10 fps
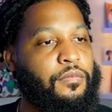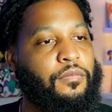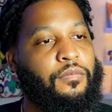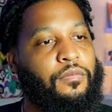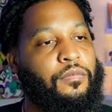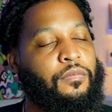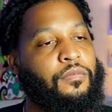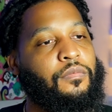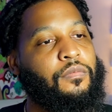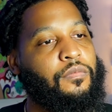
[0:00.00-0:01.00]

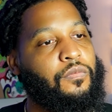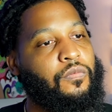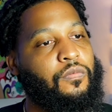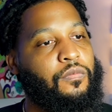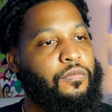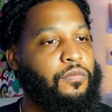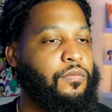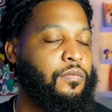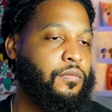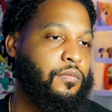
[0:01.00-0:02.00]

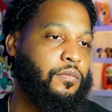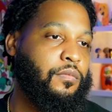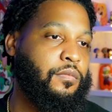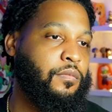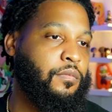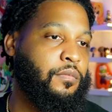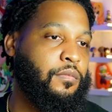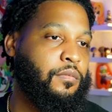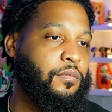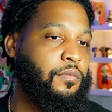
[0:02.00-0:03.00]

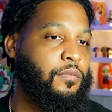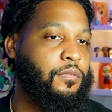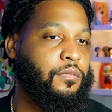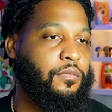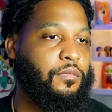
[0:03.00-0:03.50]
The person shown says nothing.